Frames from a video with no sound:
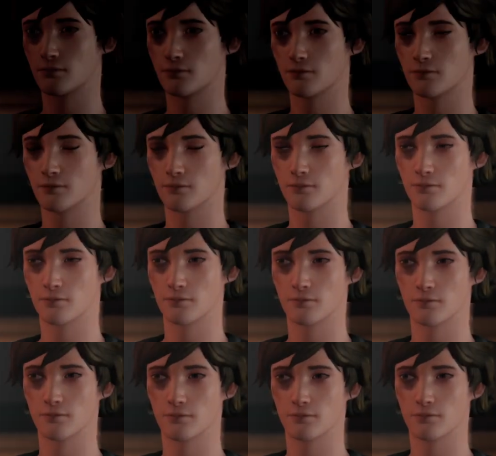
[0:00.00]

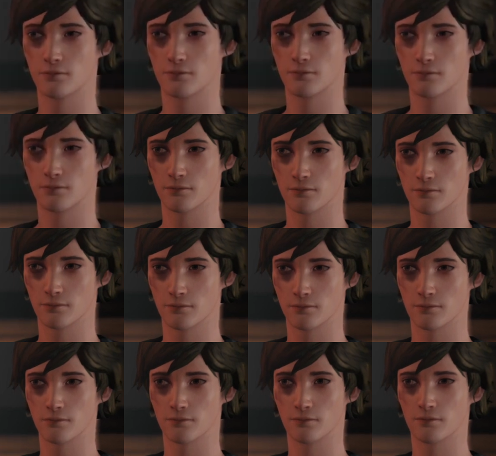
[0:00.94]

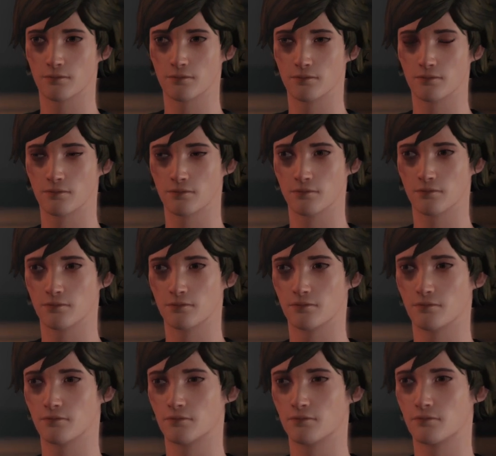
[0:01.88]

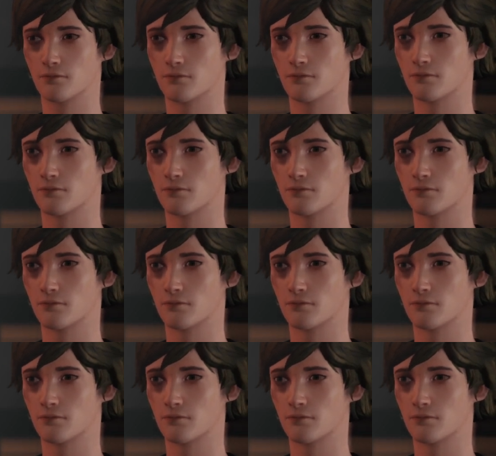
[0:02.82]
No one is speaking in this clip.